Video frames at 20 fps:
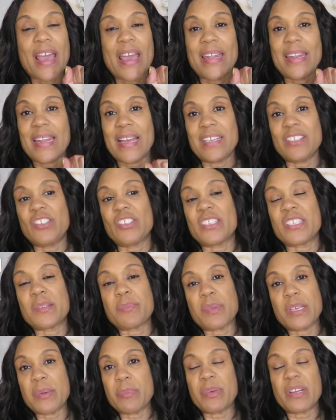And not just
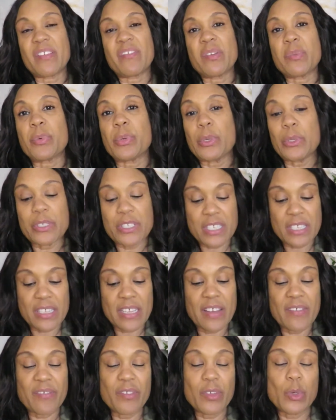me, but every person
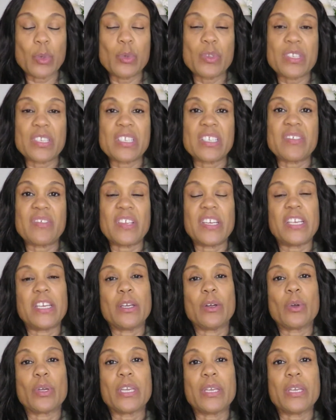that views this video,